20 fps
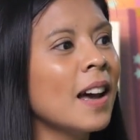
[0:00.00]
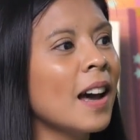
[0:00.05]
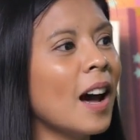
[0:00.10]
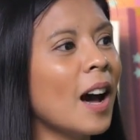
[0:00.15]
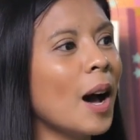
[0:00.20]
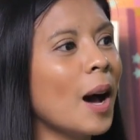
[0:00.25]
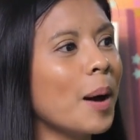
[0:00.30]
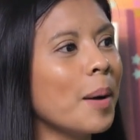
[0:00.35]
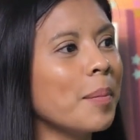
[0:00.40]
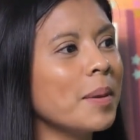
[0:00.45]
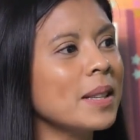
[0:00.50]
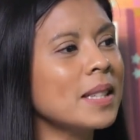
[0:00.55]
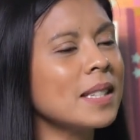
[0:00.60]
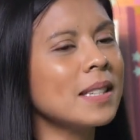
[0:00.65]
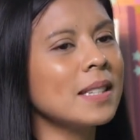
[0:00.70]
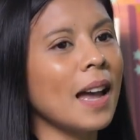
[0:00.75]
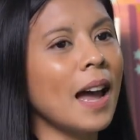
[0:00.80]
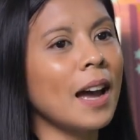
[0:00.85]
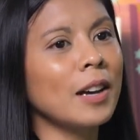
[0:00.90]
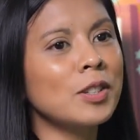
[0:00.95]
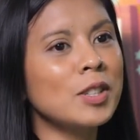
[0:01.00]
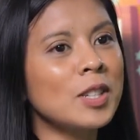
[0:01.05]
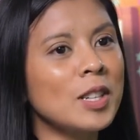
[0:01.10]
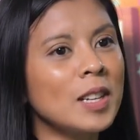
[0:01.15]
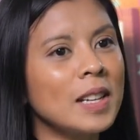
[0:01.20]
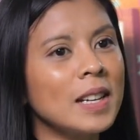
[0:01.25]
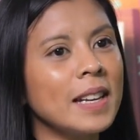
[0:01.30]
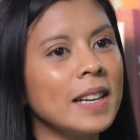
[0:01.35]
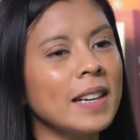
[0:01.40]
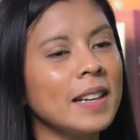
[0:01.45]
It's
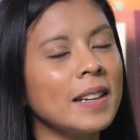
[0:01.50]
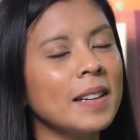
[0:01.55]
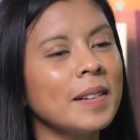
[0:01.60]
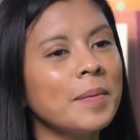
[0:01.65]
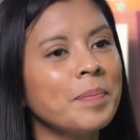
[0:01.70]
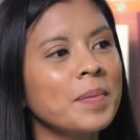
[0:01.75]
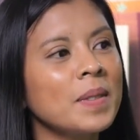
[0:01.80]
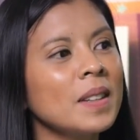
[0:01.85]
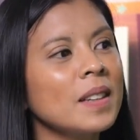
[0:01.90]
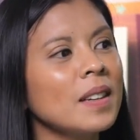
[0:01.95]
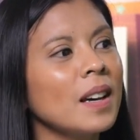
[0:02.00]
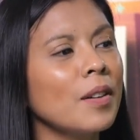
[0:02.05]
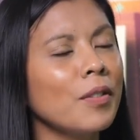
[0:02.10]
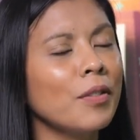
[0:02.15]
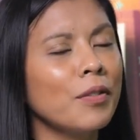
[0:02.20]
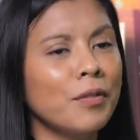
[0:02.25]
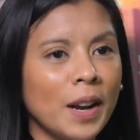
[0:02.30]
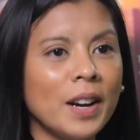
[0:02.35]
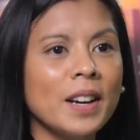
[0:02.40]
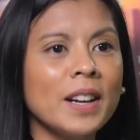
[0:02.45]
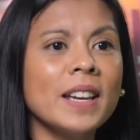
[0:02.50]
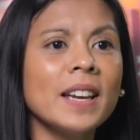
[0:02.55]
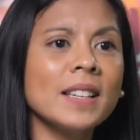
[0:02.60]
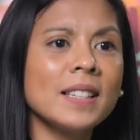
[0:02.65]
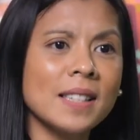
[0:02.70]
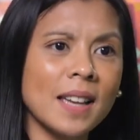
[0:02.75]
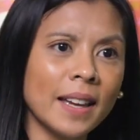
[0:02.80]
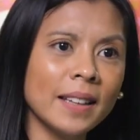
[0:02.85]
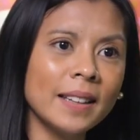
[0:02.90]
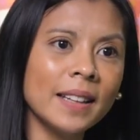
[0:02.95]
actually a very
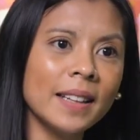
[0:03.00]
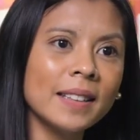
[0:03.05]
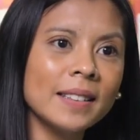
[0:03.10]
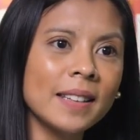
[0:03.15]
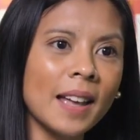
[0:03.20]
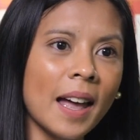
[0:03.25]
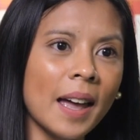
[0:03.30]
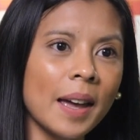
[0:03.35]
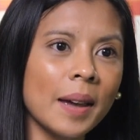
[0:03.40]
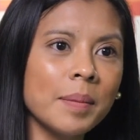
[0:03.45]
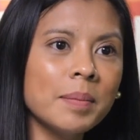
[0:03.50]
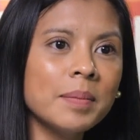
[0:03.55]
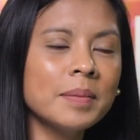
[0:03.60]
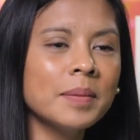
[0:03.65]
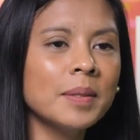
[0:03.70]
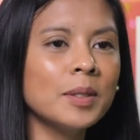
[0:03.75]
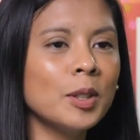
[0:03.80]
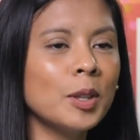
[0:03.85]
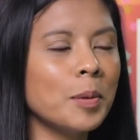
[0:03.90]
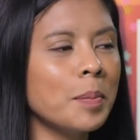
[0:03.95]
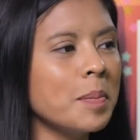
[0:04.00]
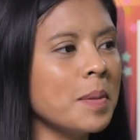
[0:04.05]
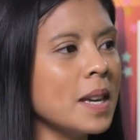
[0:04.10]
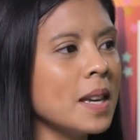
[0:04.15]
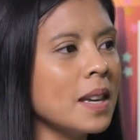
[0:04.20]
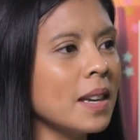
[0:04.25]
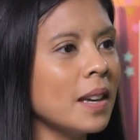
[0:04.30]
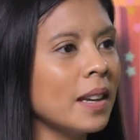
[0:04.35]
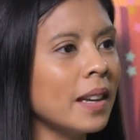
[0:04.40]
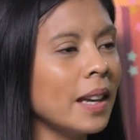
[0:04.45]
exciting time to
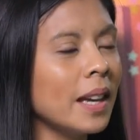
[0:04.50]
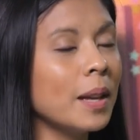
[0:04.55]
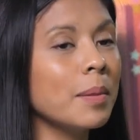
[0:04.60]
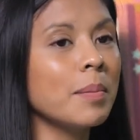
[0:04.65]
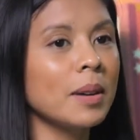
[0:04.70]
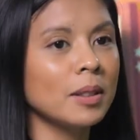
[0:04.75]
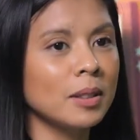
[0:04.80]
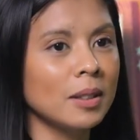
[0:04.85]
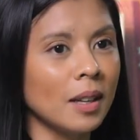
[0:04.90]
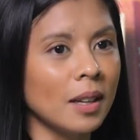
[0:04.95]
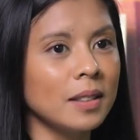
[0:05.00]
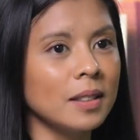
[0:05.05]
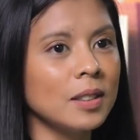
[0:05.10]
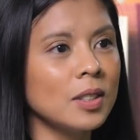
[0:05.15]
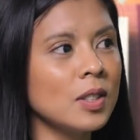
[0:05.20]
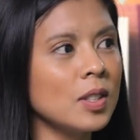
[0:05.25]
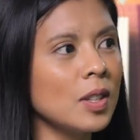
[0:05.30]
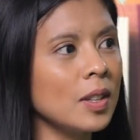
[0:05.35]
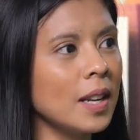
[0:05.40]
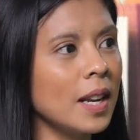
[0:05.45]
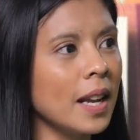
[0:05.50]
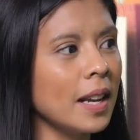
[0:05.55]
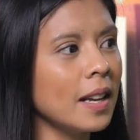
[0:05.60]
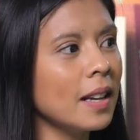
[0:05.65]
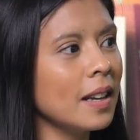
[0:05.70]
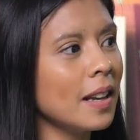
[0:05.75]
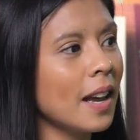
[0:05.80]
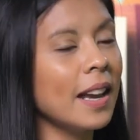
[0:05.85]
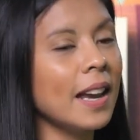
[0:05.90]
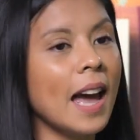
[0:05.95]
be in McDonald's
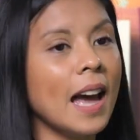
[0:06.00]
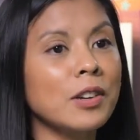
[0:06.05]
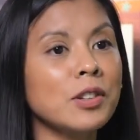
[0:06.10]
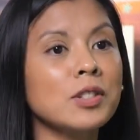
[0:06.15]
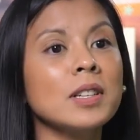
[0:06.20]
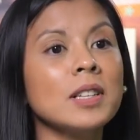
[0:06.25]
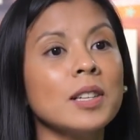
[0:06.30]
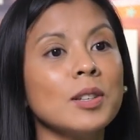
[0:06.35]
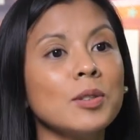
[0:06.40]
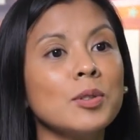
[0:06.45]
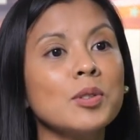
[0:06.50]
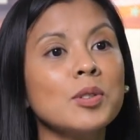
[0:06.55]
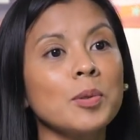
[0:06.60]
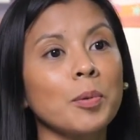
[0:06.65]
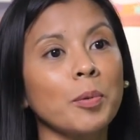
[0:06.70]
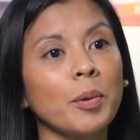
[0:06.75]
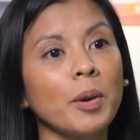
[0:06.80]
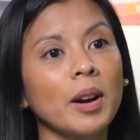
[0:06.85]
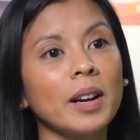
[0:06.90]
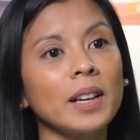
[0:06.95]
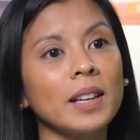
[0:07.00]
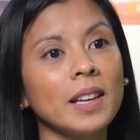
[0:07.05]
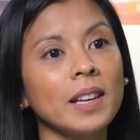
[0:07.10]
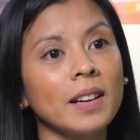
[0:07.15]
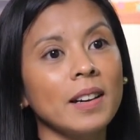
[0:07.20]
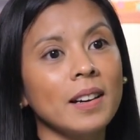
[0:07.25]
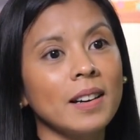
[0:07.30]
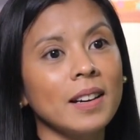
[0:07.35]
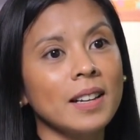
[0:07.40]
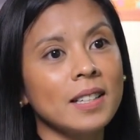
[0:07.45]
today. I actually used to work
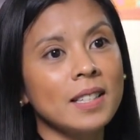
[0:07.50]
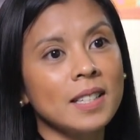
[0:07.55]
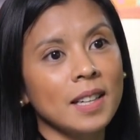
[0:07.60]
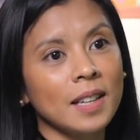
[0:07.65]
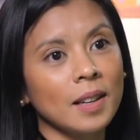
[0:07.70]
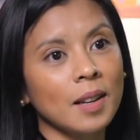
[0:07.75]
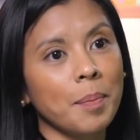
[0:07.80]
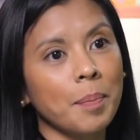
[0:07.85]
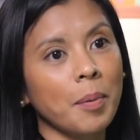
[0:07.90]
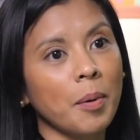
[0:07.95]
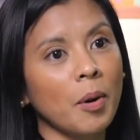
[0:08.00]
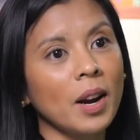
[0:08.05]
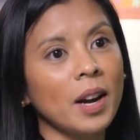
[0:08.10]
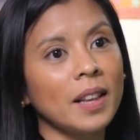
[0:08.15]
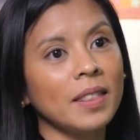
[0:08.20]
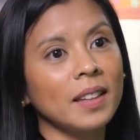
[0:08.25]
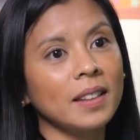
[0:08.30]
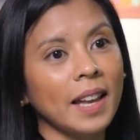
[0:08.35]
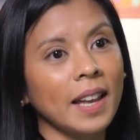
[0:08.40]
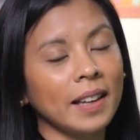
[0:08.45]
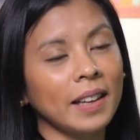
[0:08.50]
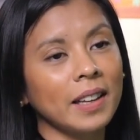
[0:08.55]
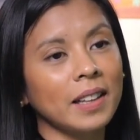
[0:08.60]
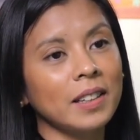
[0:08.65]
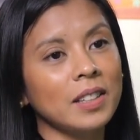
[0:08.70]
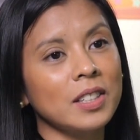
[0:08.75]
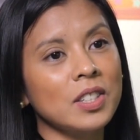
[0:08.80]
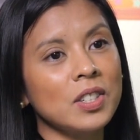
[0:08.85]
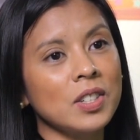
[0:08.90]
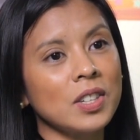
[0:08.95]
here in Singapore in the tech
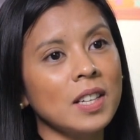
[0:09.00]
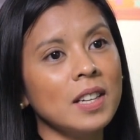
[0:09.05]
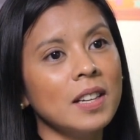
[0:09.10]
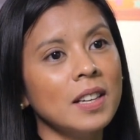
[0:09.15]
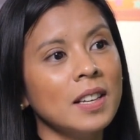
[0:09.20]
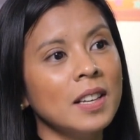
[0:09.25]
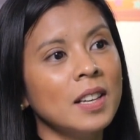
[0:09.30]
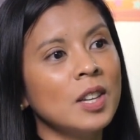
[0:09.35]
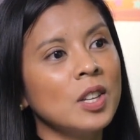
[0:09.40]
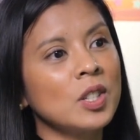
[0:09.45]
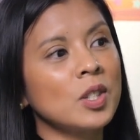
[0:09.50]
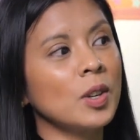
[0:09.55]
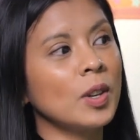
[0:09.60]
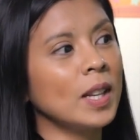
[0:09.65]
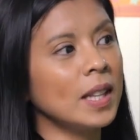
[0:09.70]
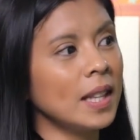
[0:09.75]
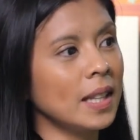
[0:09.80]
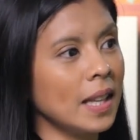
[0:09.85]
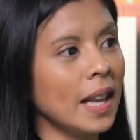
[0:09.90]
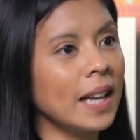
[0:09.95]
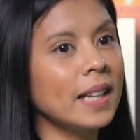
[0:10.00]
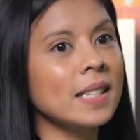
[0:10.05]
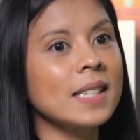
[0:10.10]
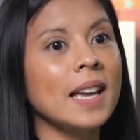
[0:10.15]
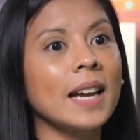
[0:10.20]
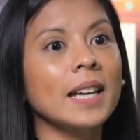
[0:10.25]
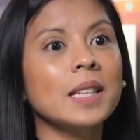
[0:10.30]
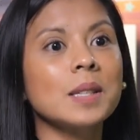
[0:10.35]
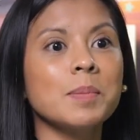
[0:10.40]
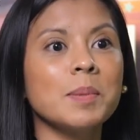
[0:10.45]
industry, so it
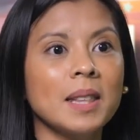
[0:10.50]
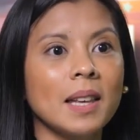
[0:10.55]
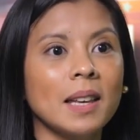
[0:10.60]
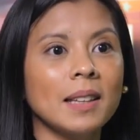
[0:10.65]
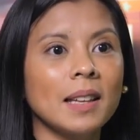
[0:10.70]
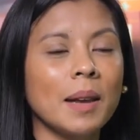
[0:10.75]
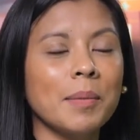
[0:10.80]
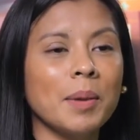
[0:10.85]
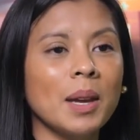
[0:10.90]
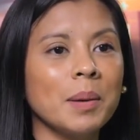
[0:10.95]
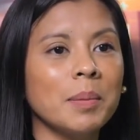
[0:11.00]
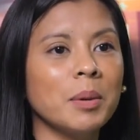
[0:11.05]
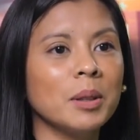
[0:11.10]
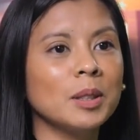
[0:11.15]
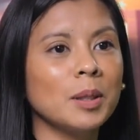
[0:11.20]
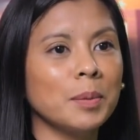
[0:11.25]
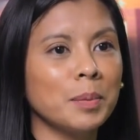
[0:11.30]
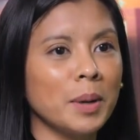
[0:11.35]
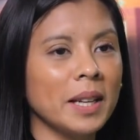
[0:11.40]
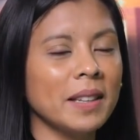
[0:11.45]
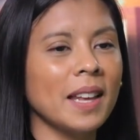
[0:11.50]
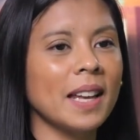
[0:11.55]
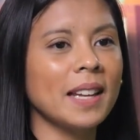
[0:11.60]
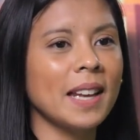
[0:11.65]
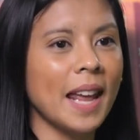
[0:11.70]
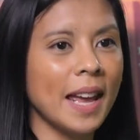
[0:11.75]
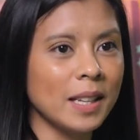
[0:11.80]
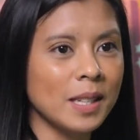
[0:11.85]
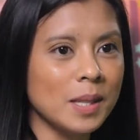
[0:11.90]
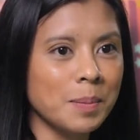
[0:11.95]
excites me that I'm able to bring that
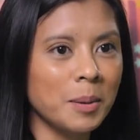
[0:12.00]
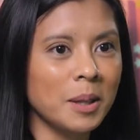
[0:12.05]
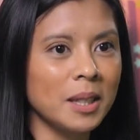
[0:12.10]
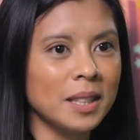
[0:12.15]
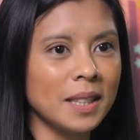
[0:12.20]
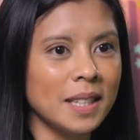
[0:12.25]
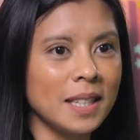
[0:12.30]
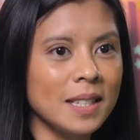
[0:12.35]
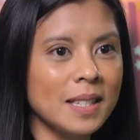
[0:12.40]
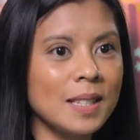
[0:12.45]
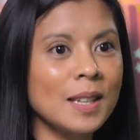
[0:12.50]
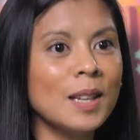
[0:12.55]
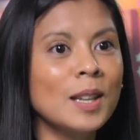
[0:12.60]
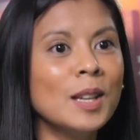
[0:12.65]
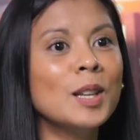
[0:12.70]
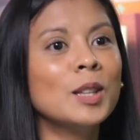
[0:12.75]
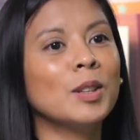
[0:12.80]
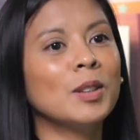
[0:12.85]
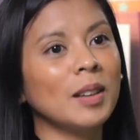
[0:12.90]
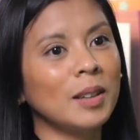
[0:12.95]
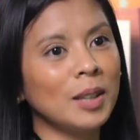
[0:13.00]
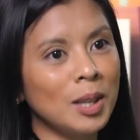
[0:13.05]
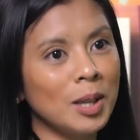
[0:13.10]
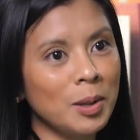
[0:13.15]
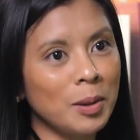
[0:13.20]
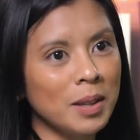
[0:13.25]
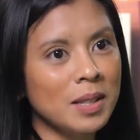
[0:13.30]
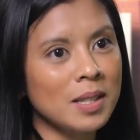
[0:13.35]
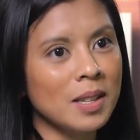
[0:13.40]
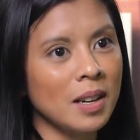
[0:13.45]
expertise to the
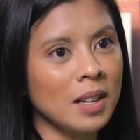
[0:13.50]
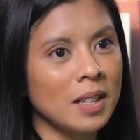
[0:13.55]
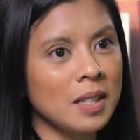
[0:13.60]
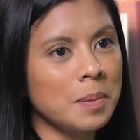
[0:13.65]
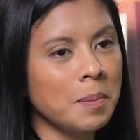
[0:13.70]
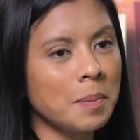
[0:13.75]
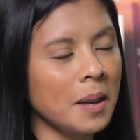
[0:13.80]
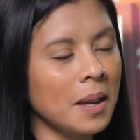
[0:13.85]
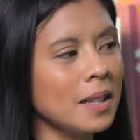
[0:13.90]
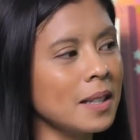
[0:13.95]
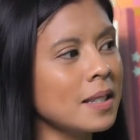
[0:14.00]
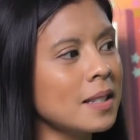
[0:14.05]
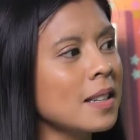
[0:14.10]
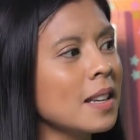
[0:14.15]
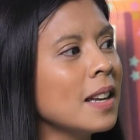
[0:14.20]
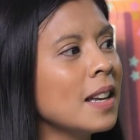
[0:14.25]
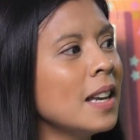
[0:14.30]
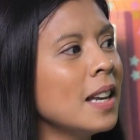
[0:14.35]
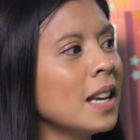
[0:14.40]
QSR space.